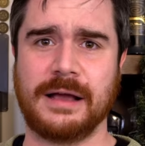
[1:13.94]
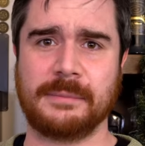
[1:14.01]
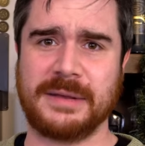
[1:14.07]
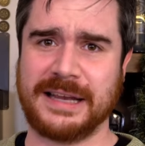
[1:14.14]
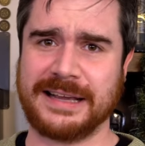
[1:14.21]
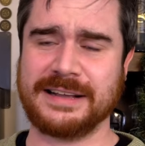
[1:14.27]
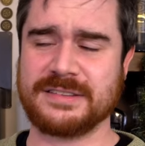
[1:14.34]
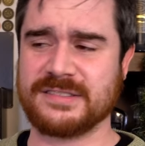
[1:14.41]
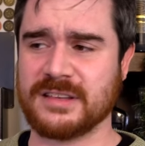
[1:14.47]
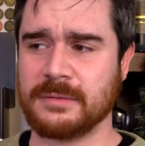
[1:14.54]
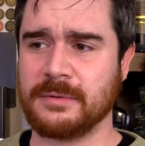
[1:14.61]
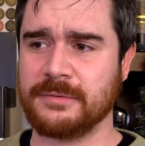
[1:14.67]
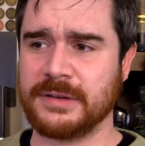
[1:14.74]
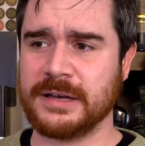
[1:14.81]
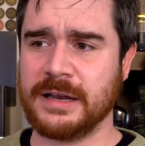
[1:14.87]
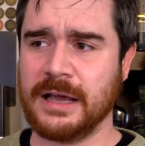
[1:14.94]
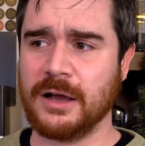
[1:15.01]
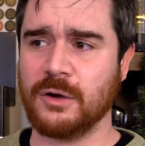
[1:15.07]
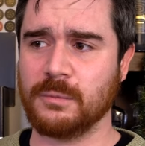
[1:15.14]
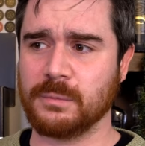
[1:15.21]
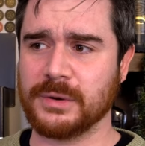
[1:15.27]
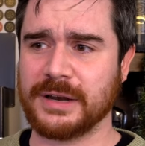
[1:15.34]
I mean, I get some of it
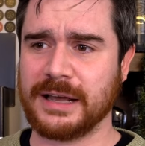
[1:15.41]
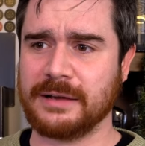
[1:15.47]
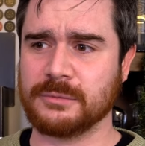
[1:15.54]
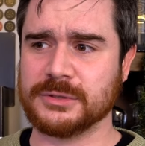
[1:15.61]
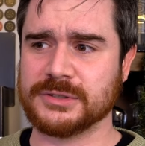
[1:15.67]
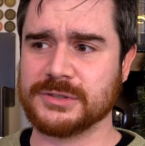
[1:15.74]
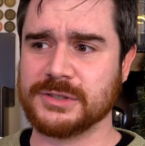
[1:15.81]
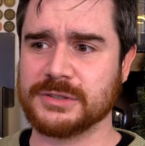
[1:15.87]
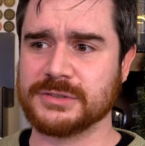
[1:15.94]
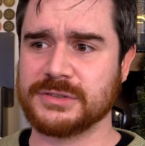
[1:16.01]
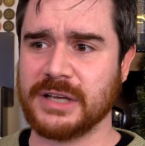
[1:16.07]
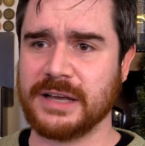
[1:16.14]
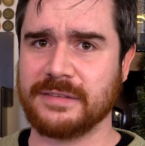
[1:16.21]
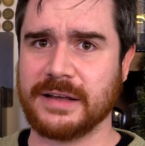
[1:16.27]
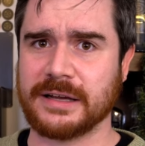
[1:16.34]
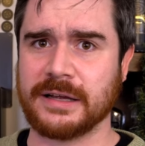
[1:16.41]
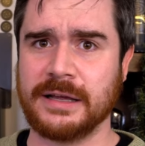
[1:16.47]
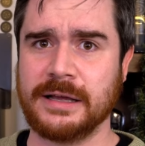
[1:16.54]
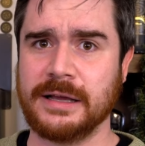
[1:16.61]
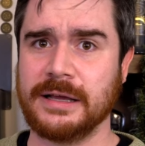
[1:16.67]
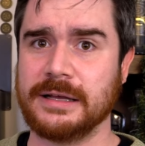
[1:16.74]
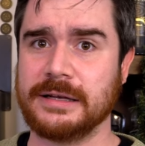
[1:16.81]
now, but I would still say like
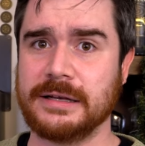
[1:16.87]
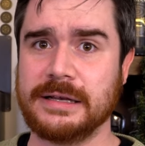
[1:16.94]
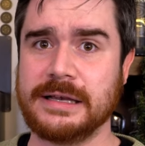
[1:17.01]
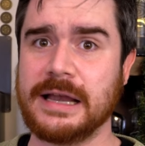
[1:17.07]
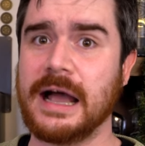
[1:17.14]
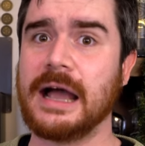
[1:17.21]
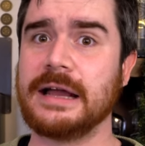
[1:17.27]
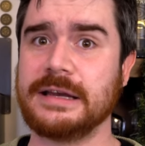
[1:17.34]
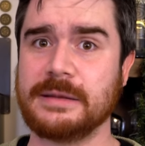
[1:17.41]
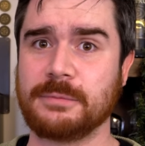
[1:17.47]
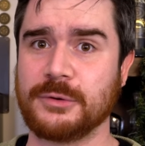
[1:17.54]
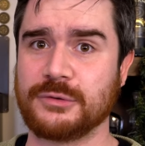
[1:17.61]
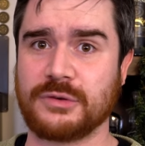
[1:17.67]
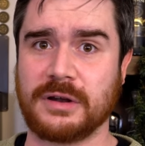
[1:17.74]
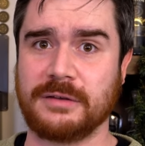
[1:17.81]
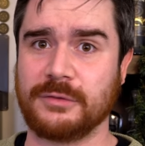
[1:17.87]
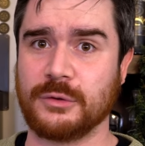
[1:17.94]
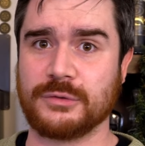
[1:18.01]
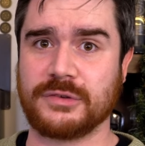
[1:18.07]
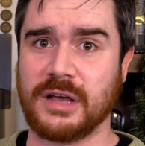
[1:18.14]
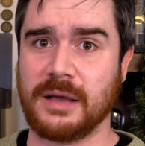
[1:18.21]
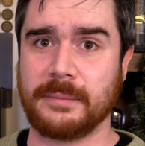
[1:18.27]
90% of
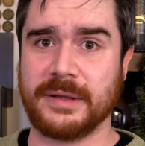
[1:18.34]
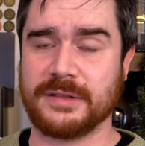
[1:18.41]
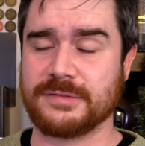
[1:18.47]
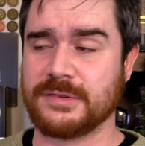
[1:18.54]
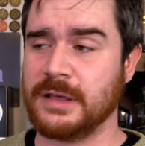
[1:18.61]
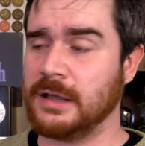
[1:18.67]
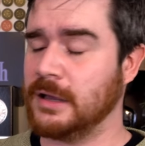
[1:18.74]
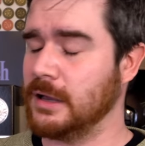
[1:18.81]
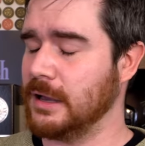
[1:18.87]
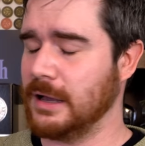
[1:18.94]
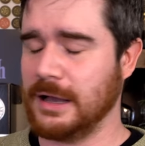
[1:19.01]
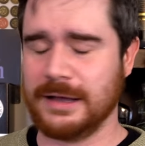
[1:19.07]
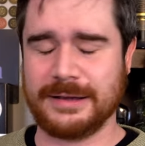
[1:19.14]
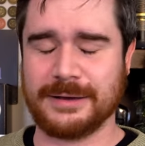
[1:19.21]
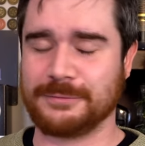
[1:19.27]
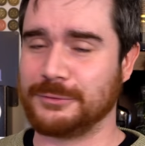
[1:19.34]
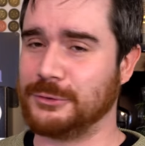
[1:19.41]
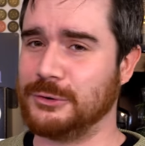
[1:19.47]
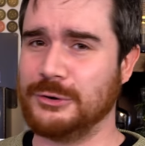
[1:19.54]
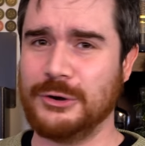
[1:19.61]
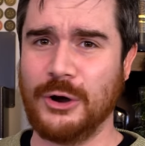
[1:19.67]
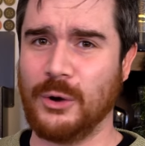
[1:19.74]
those comments, I have
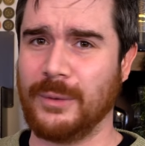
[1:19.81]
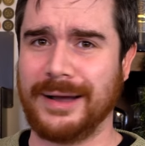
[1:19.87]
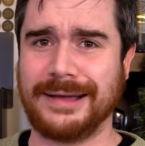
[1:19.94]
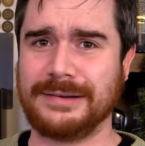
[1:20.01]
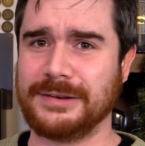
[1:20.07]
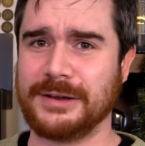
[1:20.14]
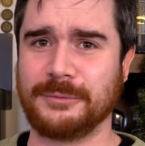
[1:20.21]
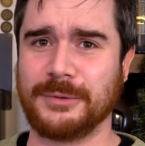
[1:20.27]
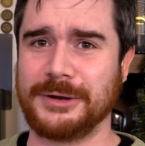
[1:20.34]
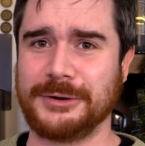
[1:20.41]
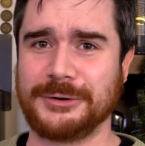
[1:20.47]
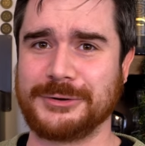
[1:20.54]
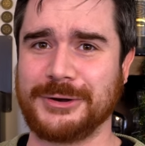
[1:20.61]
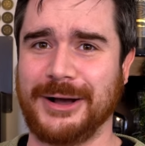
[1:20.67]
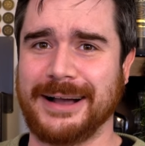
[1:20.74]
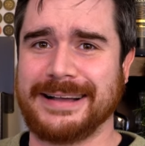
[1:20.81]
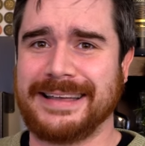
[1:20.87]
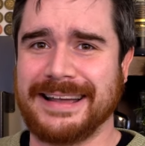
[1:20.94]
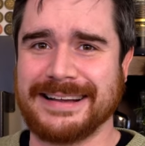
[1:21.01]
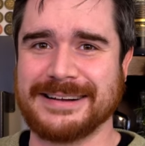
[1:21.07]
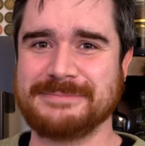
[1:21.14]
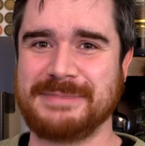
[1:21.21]
no idea what you're
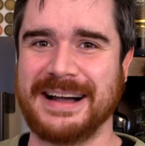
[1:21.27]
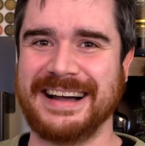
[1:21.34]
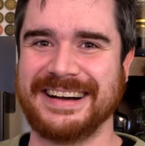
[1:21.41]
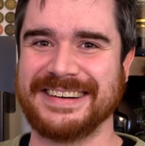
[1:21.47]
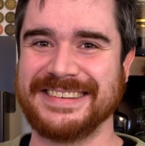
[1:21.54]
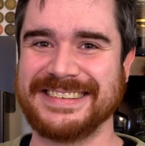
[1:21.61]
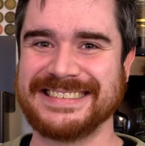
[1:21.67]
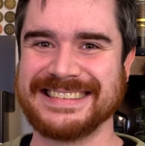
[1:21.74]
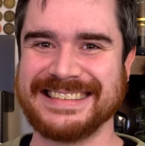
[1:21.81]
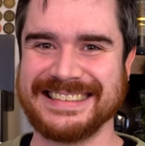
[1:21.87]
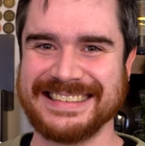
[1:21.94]
talking about.